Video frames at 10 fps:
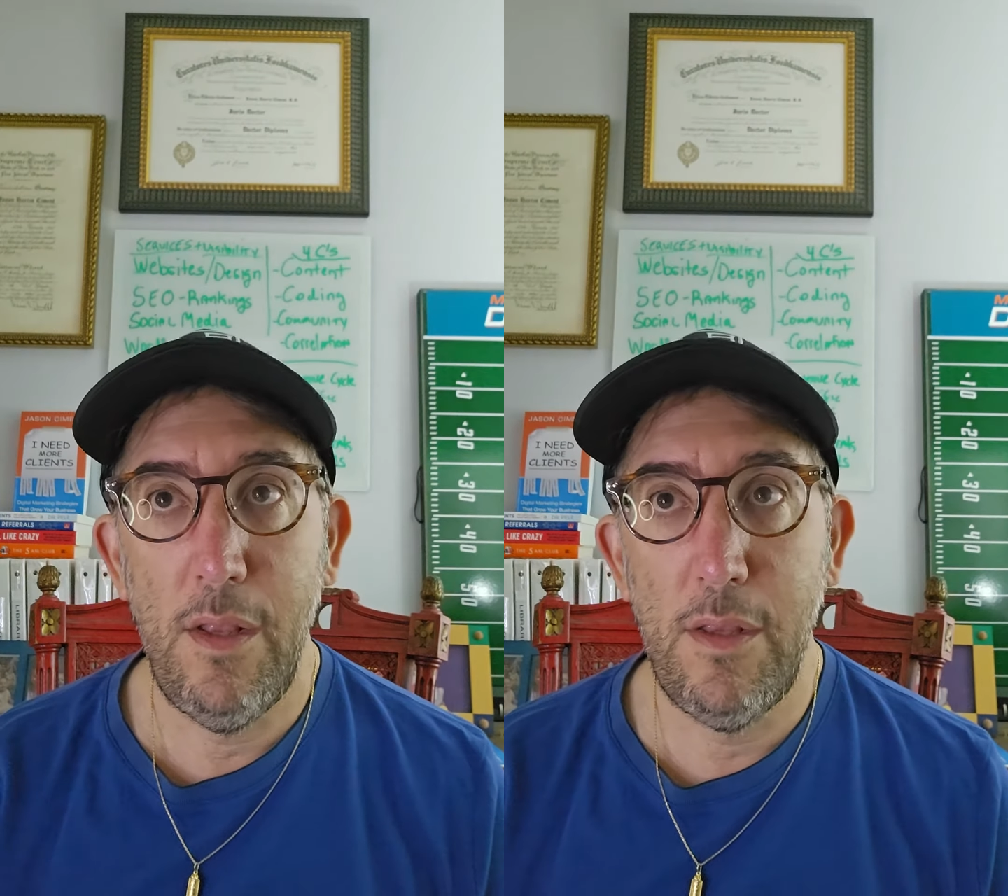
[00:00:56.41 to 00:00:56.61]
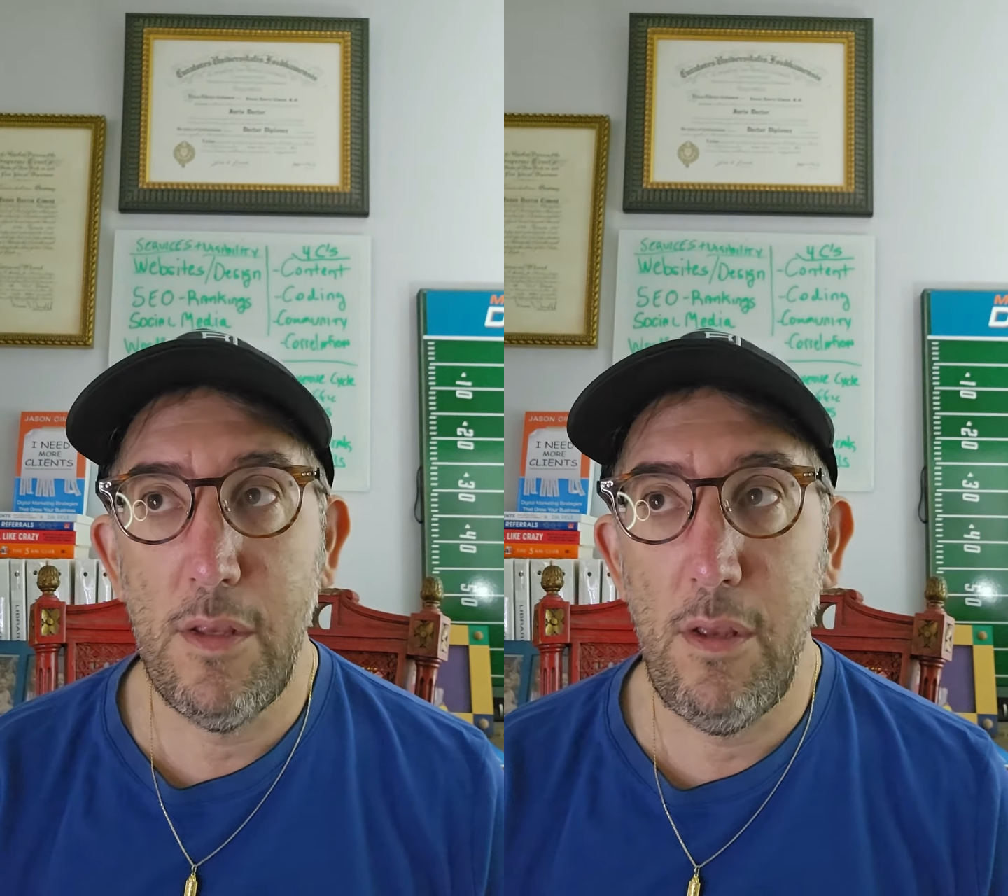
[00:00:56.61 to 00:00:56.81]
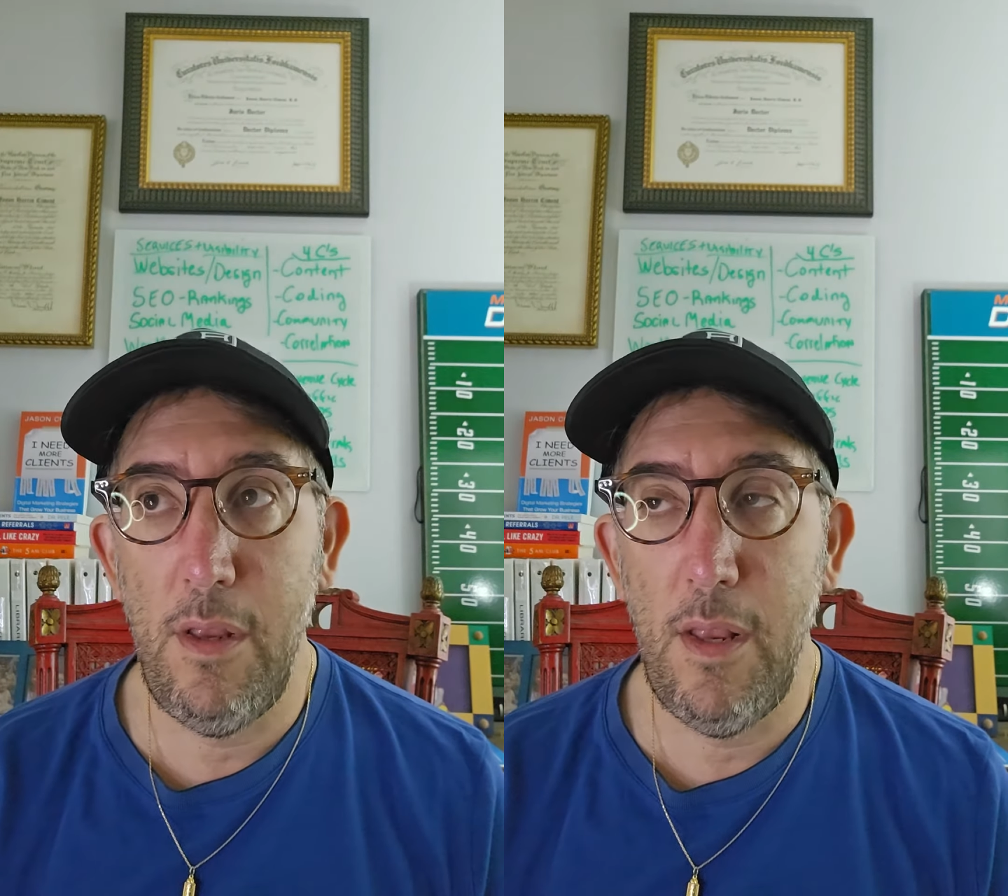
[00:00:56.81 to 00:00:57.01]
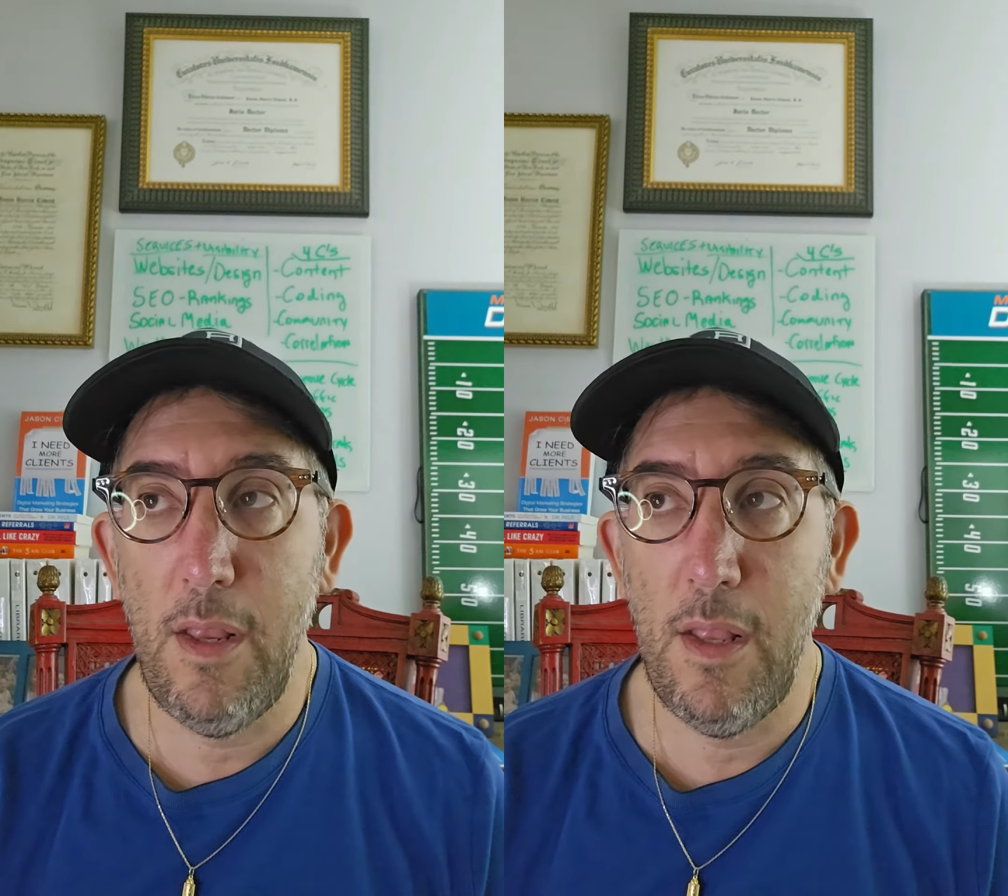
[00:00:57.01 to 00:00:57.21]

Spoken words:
to